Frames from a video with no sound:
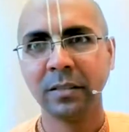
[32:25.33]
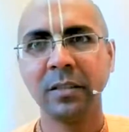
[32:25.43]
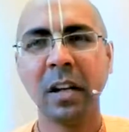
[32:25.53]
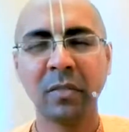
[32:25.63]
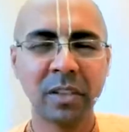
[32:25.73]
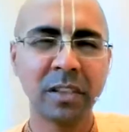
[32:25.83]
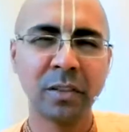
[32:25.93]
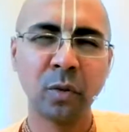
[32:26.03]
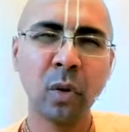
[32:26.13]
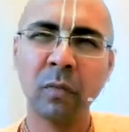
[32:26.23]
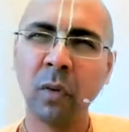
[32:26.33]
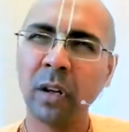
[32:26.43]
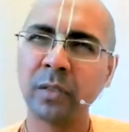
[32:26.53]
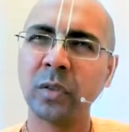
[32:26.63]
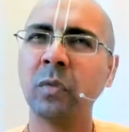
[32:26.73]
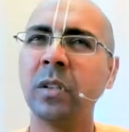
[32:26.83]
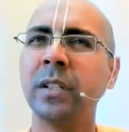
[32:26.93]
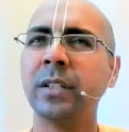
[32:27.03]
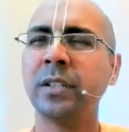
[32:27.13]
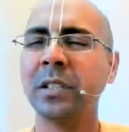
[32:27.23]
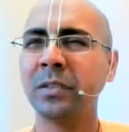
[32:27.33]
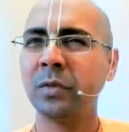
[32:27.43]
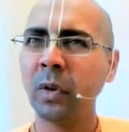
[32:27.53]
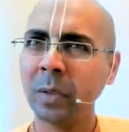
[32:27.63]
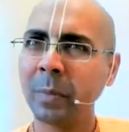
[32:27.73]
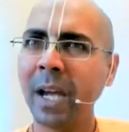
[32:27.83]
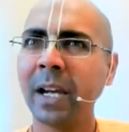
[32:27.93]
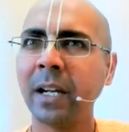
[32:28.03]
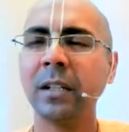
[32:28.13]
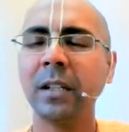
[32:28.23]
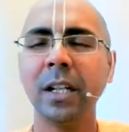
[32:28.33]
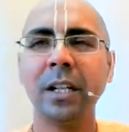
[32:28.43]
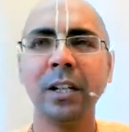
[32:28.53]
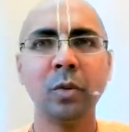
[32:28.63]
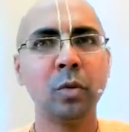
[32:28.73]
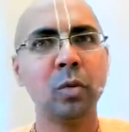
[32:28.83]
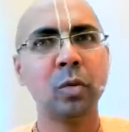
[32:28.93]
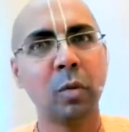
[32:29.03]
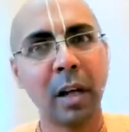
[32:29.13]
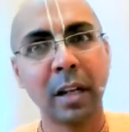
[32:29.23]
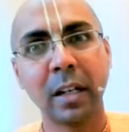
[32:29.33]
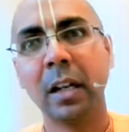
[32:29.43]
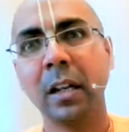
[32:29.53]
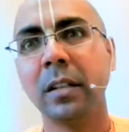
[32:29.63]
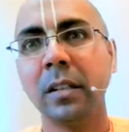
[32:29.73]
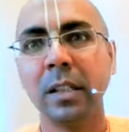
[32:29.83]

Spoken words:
and after this whole war is over, Krishna is going back to Dwarka.